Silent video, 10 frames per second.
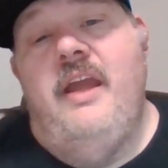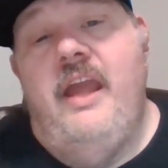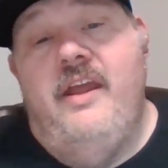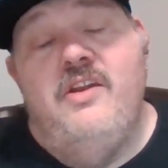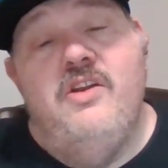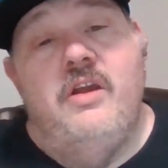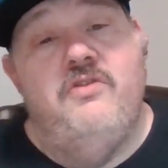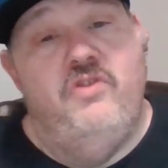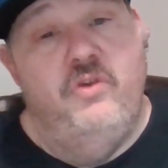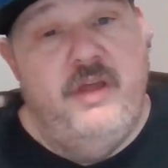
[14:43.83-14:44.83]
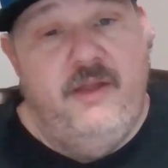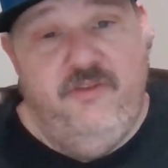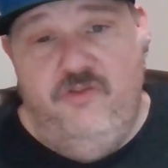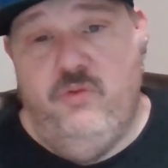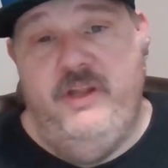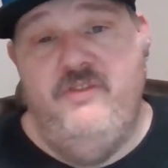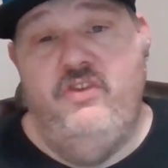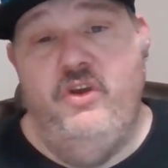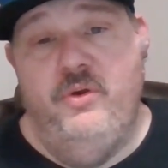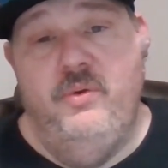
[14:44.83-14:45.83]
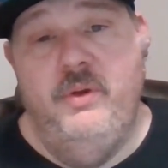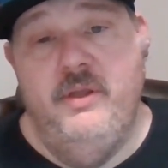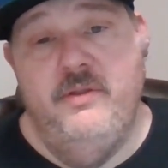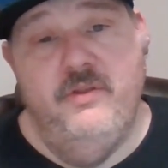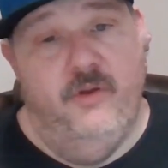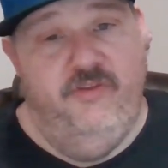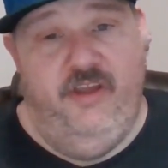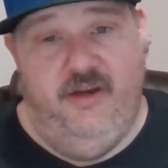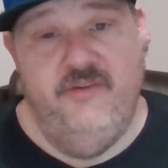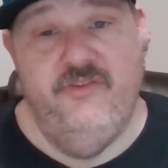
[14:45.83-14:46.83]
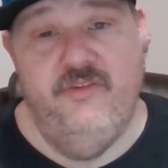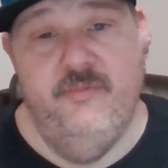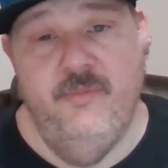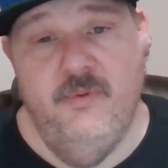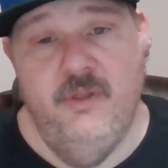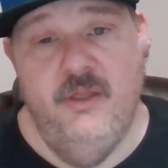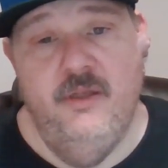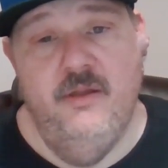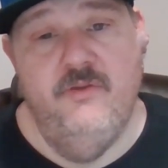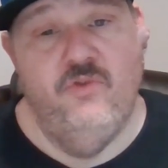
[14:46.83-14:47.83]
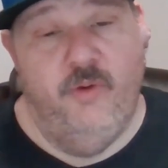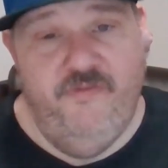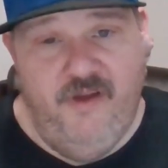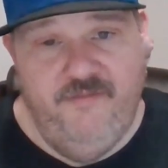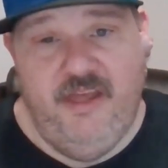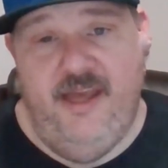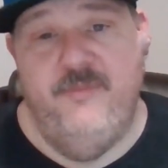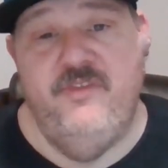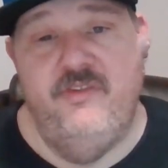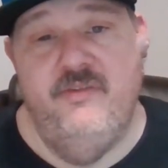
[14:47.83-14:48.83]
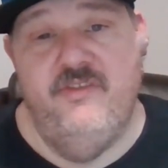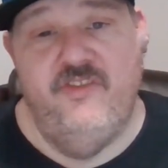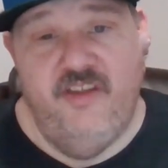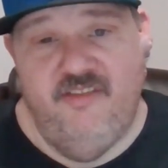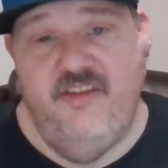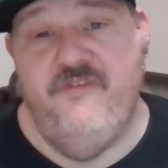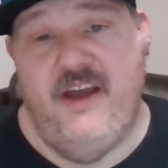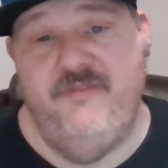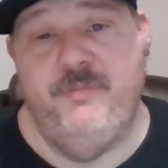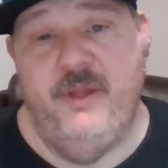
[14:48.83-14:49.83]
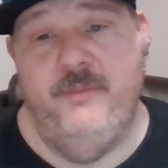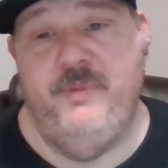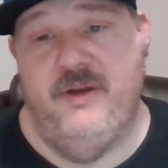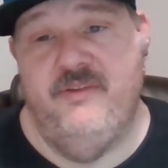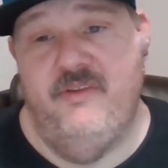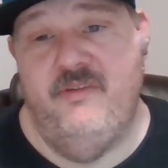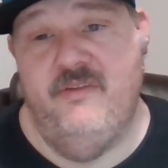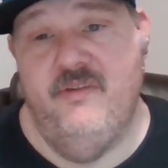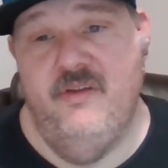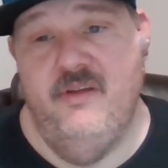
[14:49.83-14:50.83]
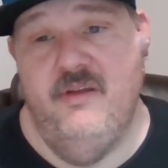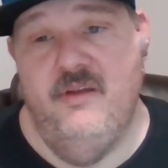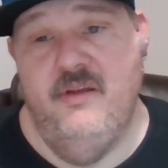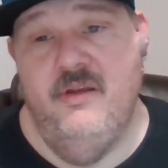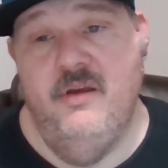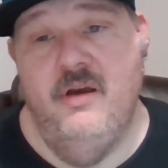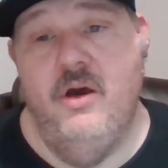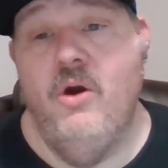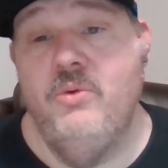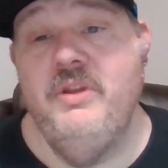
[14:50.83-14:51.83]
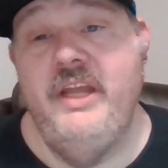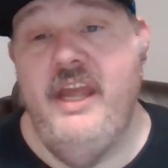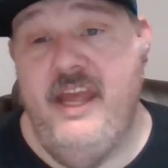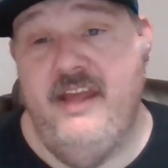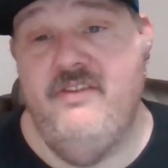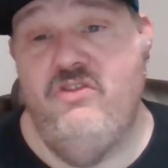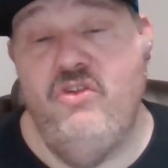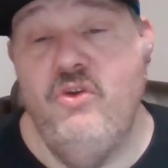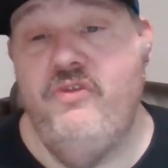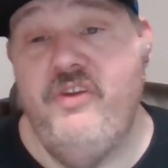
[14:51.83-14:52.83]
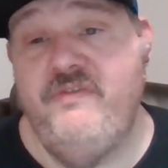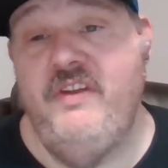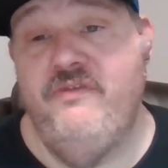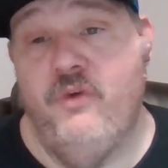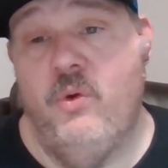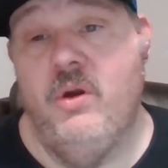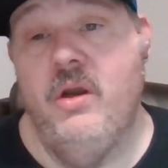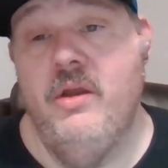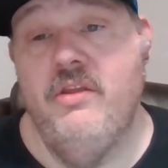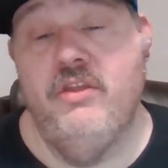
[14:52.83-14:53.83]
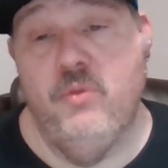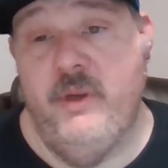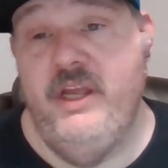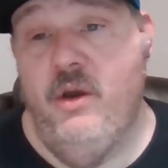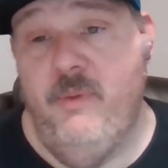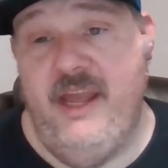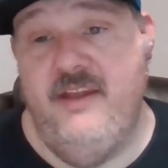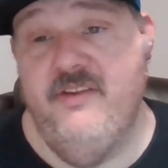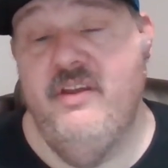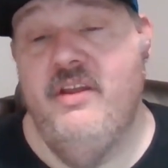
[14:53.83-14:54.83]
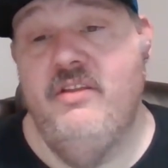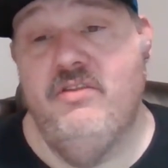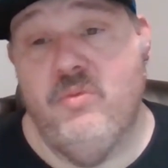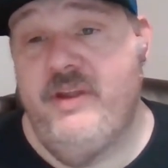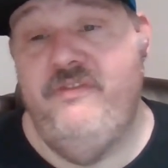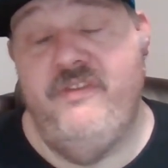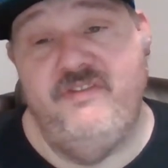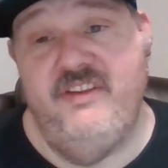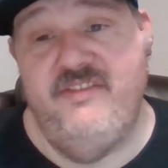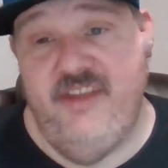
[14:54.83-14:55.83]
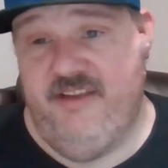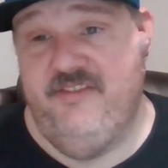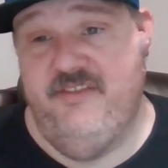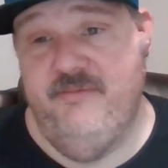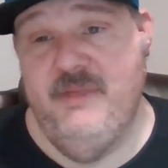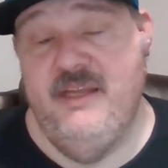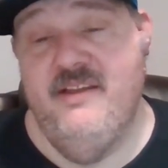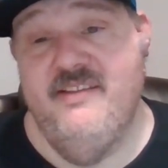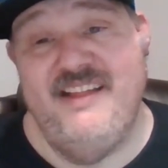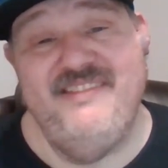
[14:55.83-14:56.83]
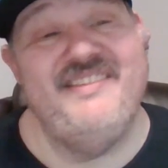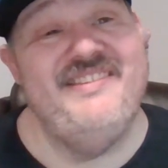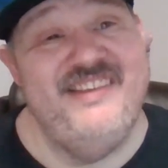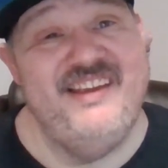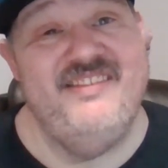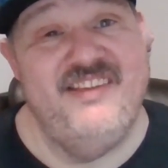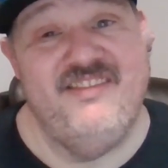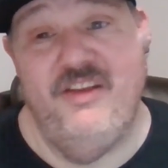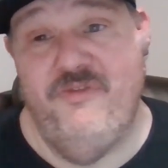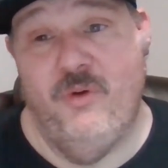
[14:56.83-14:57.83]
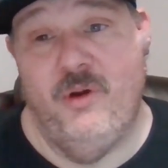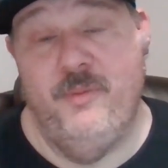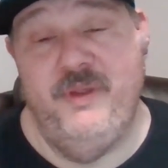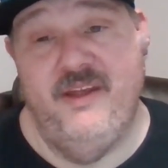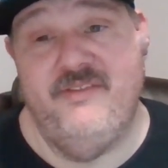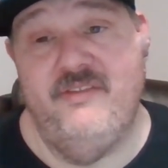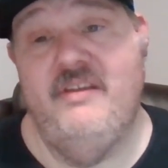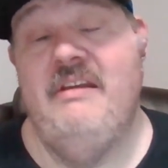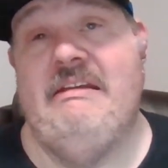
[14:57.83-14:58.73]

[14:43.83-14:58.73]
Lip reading: In 2022, those hitters, 25 games, 65 plate appearances, only hit 254, 308, 356. That's a 664 OPS.